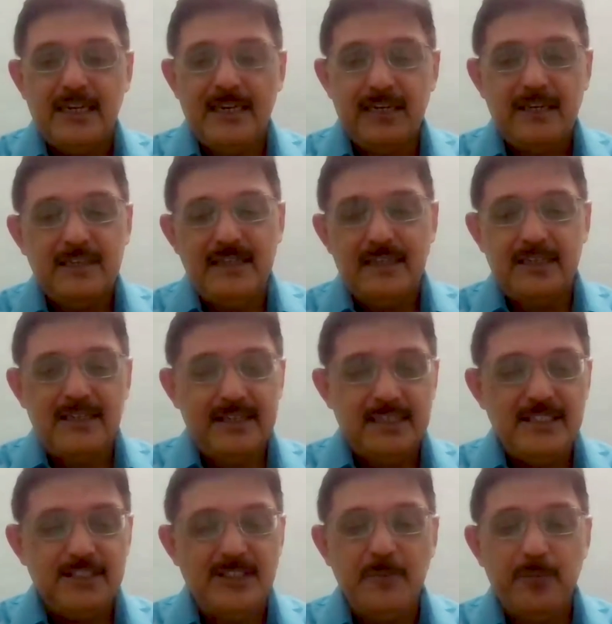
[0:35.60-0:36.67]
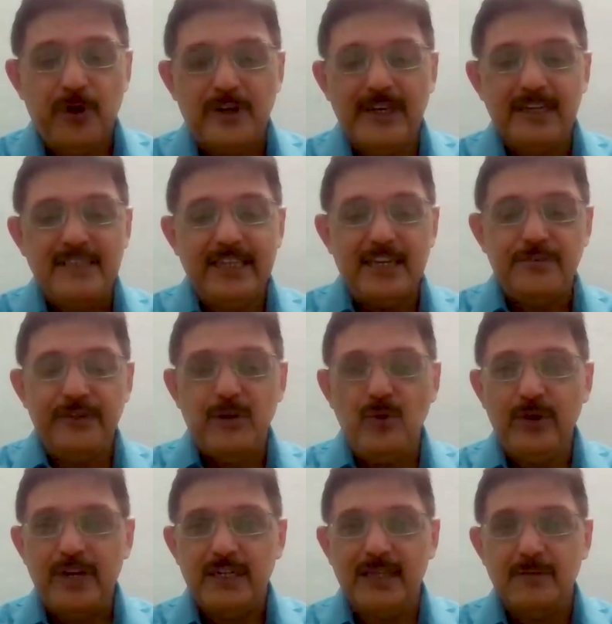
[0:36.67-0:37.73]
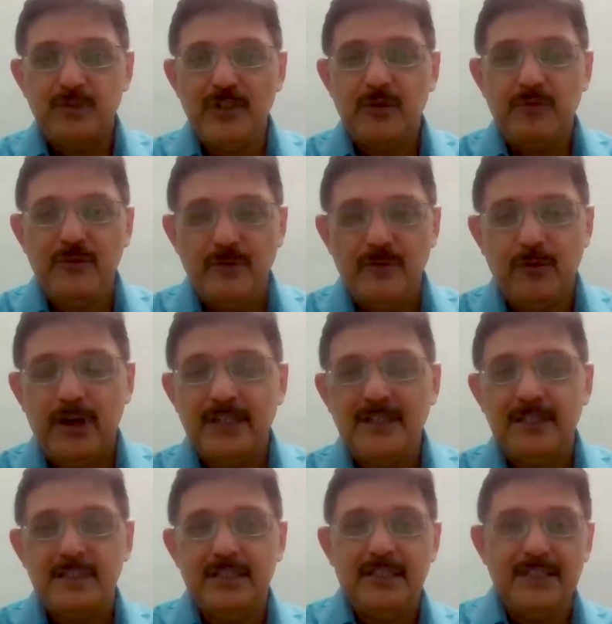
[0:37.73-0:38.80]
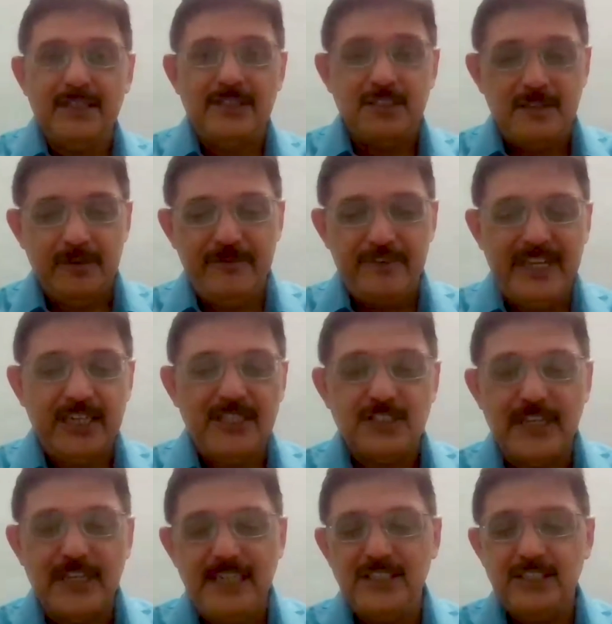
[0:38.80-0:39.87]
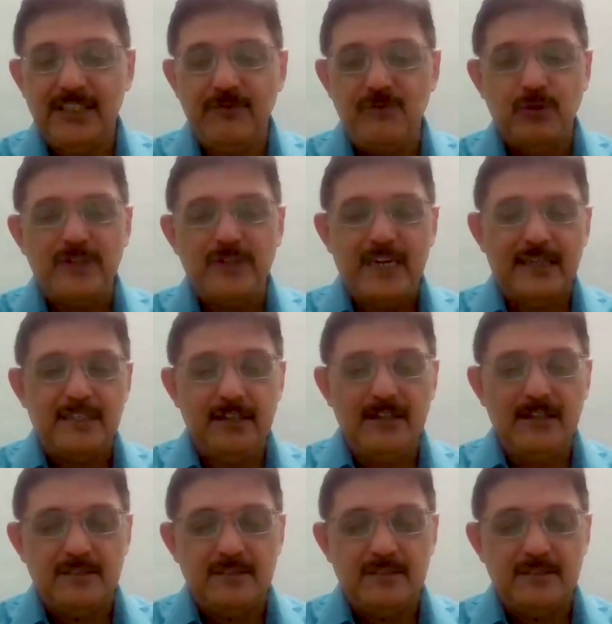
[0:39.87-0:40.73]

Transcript: Uh, uh, it's important that we look in terms of what uh, various studies have looked at.